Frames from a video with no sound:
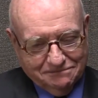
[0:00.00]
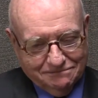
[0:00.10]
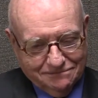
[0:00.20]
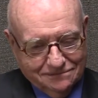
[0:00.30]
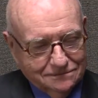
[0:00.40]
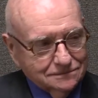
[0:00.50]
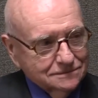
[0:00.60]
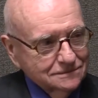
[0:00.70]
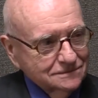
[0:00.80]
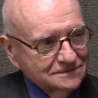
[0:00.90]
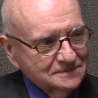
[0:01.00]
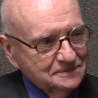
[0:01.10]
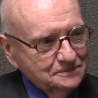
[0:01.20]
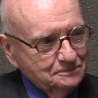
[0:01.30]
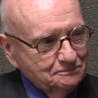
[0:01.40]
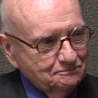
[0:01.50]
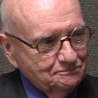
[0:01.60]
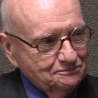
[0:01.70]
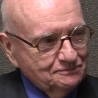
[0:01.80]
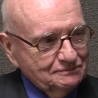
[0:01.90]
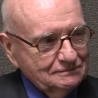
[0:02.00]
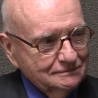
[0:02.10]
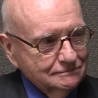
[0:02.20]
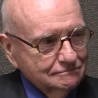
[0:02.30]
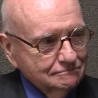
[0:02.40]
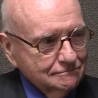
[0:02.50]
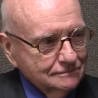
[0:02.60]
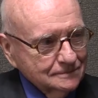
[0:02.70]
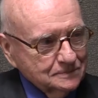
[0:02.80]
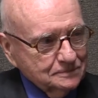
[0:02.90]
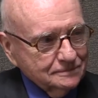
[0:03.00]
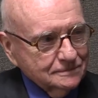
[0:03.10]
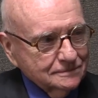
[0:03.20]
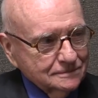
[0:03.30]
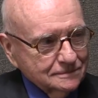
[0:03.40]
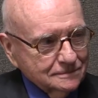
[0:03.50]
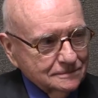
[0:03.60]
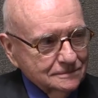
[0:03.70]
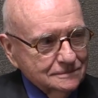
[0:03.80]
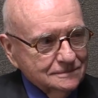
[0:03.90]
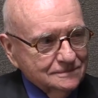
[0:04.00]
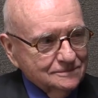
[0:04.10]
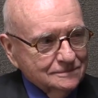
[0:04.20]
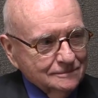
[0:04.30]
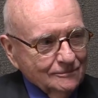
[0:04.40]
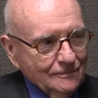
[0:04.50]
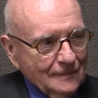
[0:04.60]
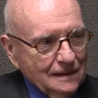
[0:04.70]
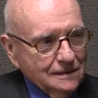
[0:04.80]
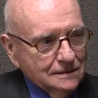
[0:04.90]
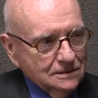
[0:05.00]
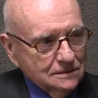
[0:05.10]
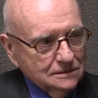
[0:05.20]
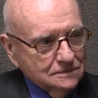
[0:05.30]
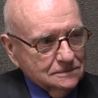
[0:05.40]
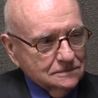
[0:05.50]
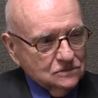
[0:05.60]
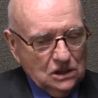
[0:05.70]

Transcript: Well, that's certainly a long tradition and a current tradition, I think, for a lot of Pennsylvania.